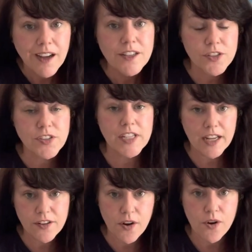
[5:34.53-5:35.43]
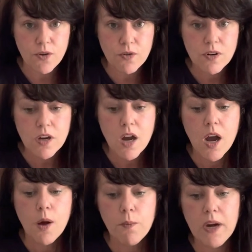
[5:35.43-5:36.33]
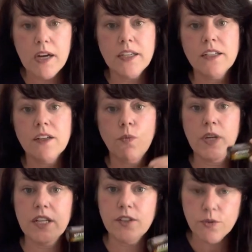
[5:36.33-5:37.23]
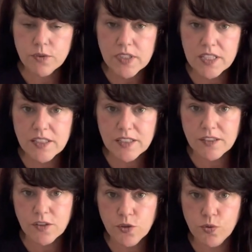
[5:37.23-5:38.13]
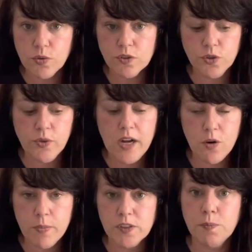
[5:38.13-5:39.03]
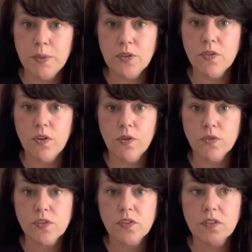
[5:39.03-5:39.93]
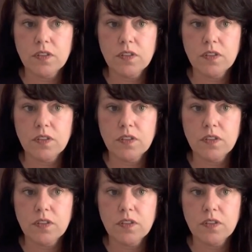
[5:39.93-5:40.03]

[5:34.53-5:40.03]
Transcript: to say no, but we can use this as a tool to help us build those,